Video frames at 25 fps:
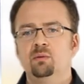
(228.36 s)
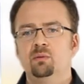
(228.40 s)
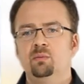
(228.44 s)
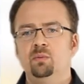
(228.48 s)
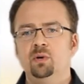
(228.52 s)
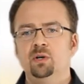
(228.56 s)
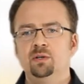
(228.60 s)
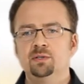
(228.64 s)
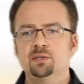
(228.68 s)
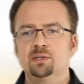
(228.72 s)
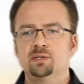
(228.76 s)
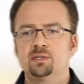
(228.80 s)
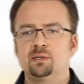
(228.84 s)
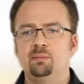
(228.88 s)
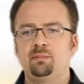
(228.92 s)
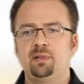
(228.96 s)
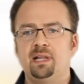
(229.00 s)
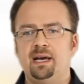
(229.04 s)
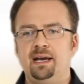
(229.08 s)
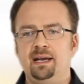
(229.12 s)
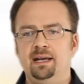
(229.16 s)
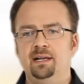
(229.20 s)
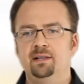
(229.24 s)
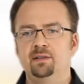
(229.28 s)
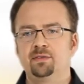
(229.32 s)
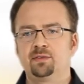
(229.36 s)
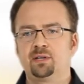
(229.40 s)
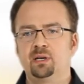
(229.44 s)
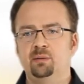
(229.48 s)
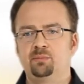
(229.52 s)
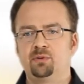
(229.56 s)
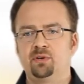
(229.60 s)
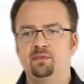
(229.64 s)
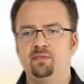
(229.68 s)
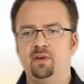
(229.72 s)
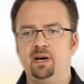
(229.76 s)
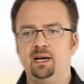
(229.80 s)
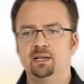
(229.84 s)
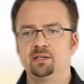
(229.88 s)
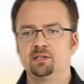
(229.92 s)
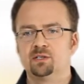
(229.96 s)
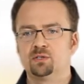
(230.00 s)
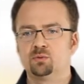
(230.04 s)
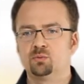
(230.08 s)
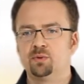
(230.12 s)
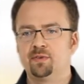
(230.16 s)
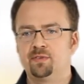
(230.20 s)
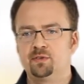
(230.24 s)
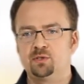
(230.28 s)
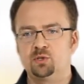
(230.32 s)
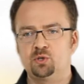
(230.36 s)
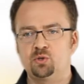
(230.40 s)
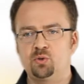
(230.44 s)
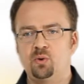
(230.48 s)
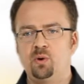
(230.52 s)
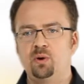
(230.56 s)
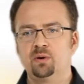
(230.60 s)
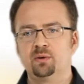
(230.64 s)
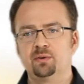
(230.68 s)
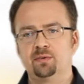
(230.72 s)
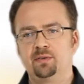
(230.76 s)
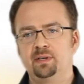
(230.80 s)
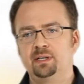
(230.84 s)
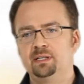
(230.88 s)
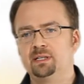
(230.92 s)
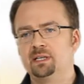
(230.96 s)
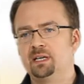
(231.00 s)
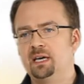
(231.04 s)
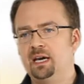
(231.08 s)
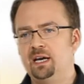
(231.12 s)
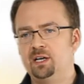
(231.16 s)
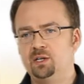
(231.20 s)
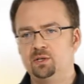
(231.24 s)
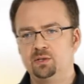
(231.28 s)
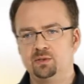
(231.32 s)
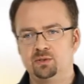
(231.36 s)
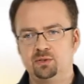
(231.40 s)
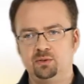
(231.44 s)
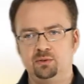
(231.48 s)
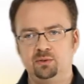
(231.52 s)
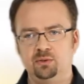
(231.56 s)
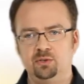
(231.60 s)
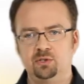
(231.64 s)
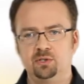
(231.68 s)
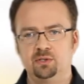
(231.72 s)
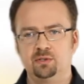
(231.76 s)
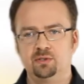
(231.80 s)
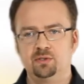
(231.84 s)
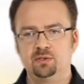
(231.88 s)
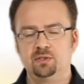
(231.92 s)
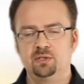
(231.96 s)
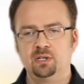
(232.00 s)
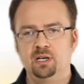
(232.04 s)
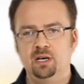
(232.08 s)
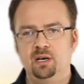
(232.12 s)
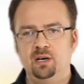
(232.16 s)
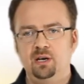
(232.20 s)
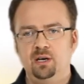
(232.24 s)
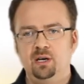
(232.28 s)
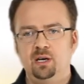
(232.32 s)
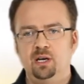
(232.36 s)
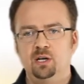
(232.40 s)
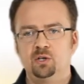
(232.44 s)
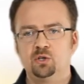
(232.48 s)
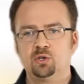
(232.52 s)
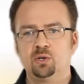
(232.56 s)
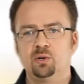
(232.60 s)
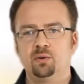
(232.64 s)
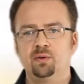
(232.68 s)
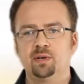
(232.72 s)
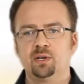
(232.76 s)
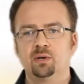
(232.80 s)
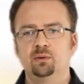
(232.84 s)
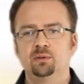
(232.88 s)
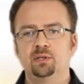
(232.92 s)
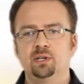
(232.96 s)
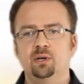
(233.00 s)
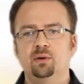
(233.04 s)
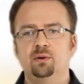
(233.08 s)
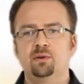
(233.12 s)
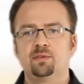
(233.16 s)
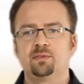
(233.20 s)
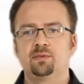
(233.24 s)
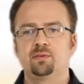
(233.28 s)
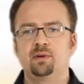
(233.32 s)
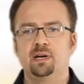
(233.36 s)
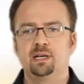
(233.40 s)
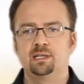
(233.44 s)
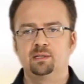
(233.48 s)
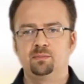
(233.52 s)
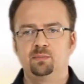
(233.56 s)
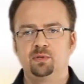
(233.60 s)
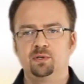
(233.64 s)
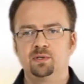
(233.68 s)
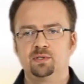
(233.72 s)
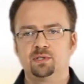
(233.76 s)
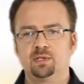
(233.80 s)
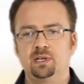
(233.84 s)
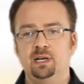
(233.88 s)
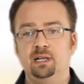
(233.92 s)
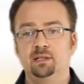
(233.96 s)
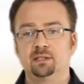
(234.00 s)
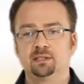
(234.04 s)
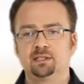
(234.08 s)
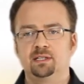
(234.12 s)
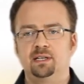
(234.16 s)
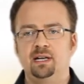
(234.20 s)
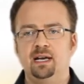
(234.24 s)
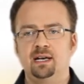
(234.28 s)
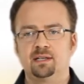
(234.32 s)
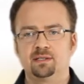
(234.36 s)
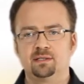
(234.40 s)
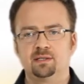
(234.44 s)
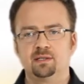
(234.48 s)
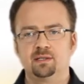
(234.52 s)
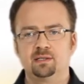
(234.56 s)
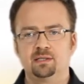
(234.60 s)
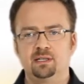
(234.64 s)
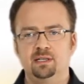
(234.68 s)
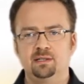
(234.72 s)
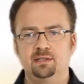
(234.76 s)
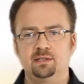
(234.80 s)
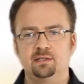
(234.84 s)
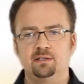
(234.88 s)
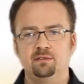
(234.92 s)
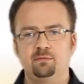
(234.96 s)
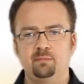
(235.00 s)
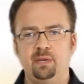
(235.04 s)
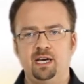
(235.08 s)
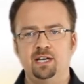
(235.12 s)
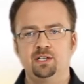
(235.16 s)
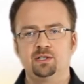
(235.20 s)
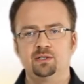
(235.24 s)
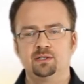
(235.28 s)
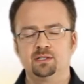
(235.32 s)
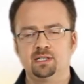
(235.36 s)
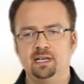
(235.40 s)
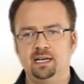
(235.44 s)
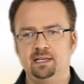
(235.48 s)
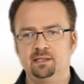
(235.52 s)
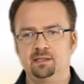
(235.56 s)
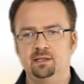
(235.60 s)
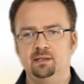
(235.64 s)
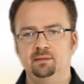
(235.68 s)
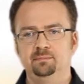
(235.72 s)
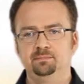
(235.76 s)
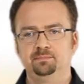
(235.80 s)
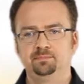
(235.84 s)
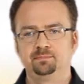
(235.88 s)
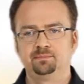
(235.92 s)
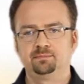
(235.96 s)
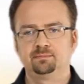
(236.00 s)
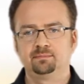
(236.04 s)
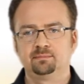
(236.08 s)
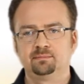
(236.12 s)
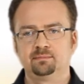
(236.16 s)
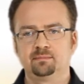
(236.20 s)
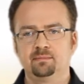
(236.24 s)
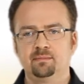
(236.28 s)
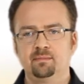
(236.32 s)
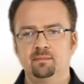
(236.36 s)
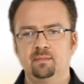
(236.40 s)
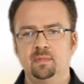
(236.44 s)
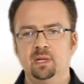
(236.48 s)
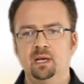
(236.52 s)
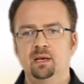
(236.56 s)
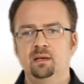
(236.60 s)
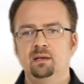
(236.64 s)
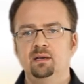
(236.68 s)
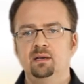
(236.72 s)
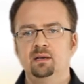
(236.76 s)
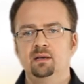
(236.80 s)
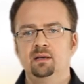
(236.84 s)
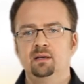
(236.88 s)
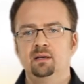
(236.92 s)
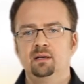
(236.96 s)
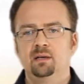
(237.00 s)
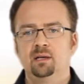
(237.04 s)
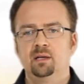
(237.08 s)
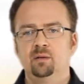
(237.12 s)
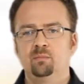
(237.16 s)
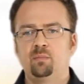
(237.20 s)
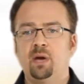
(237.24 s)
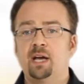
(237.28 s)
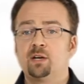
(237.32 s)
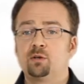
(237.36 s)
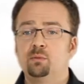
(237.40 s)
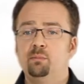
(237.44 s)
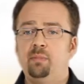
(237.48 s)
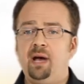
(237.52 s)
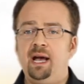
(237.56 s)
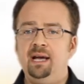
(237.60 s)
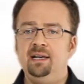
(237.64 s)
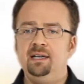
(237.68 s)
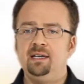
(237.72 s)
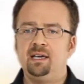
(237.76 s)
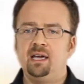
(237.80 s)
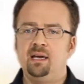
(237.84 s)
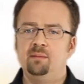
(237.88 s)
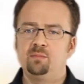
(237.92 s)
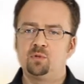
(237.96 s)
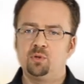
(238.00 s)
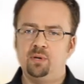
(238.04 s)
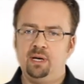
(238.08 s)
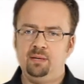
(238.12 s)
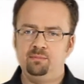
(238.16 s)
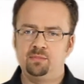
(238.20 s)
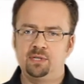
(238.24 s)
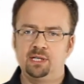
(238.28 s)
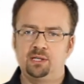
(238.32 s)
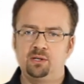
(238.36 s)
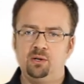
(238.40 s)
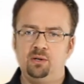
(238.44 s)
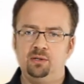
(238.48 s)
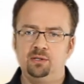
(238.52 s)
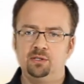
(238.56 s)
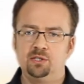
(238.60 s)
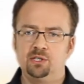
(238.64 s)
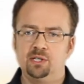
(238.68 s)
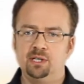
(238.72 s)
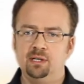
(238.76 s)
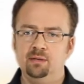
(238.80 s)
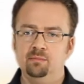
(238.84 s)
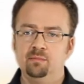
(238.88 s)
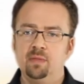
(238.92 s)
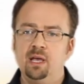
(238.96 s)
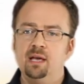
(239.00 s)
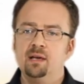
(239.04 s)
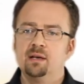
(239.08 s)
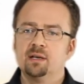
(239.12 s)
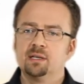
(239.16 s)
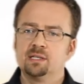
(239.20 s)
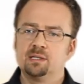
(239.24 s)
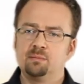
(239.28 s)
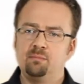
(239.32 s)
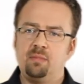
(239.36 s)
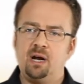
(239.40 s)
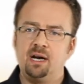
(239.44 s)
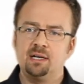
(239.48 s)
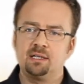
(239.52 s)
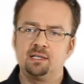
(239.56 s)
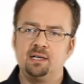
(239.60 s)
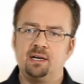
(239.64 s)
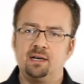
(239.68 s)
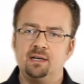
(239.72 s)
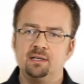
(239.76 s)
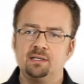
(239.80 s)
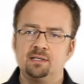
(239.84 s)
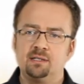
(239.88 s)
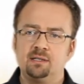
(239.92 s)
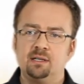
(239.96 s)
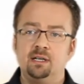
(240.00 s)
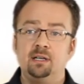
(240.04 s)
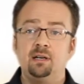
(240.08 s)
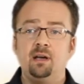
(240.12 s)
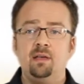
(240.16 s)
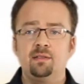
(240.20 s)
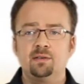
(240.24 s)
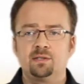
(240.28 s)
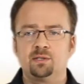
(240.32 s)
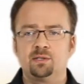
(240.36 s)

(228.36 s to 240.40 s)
we also supply healthcare providers with strong authentication solutions, ensuring only authorized personnel can access sensitive patient data. By combining M2M technology, smart cards, and other